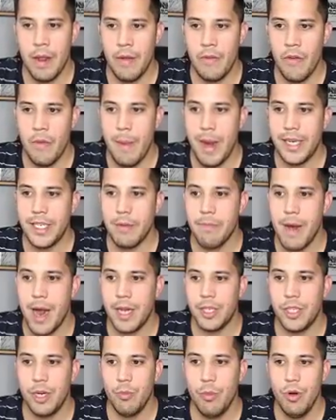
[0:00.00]
it makes a
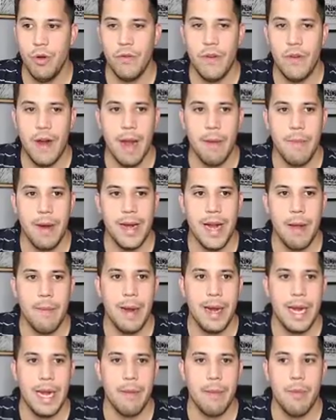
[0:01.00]
monster move, I might not
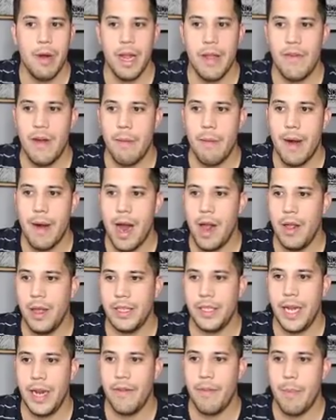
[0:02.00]
make any money if I buy.
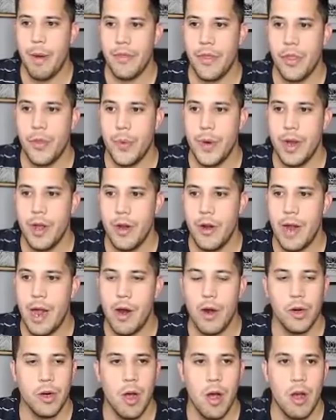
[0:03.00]
Let's say I bought the
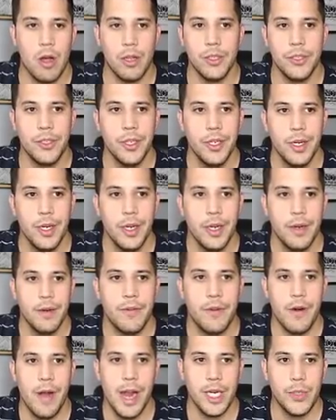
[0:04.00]
$300 calls
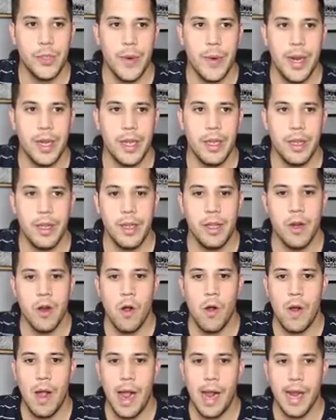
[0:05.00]
for next week. I'm
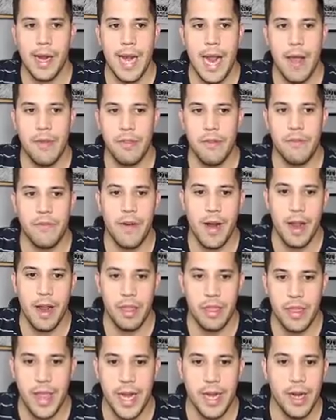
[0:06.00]
going to have to
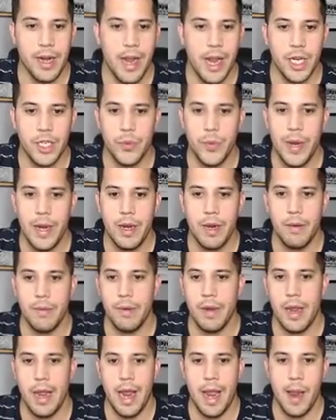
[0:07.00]
fight Theta next week,
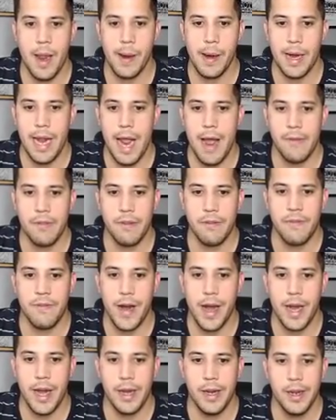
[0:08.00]
and I'm going to have to
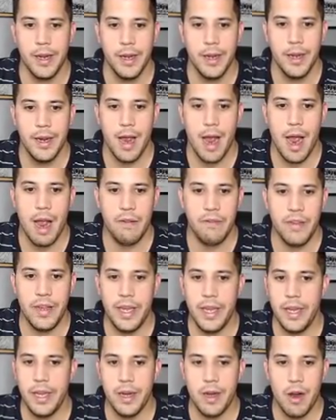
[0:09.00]
fight
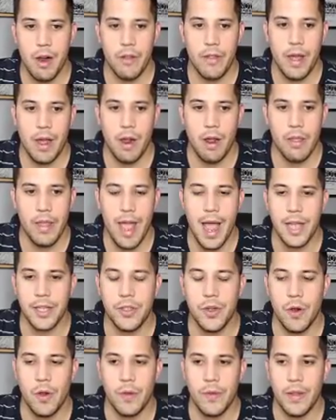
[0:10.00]
IV and all
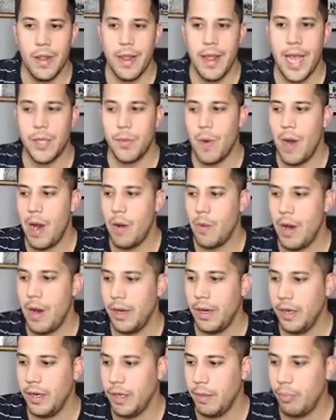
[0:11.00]
that. So that's why I
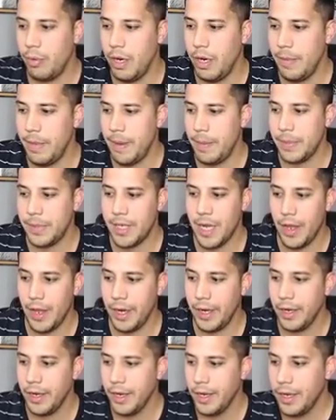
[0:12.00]
went into premium
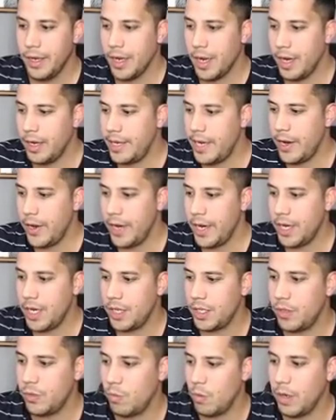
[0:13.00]
selling.
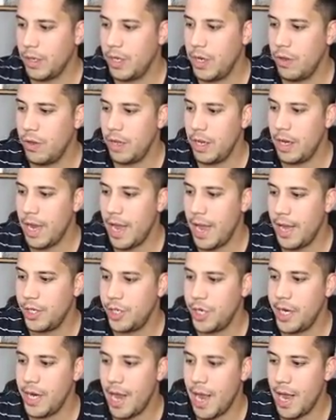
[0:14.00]
Darius, what do you think
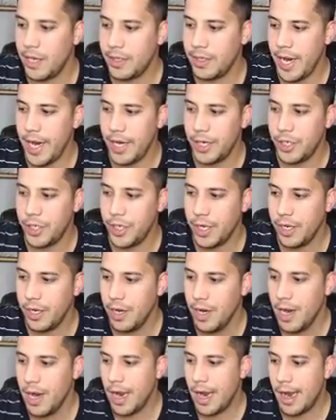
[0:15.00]
hedging SH?
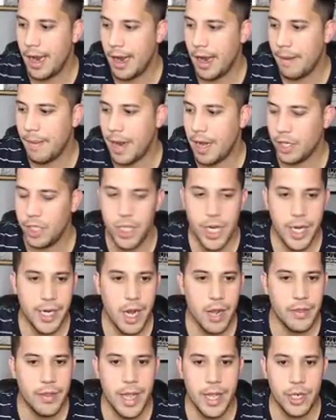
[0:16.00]
I'll
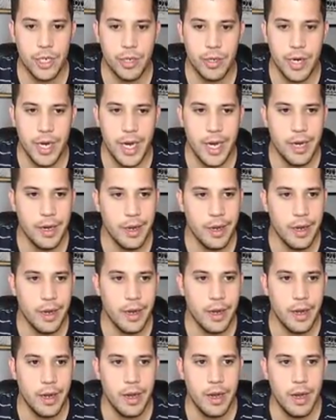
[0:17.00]
check out that trade
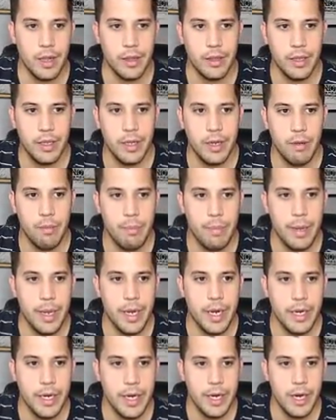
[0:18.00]
in a little
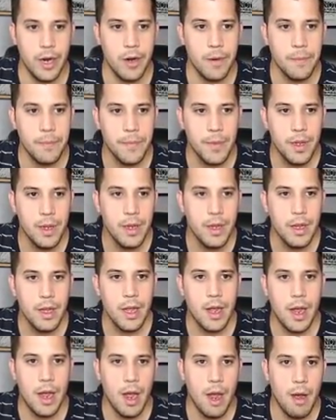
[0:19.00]
bit here.
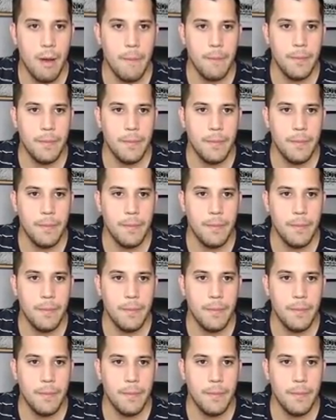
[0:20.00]
Now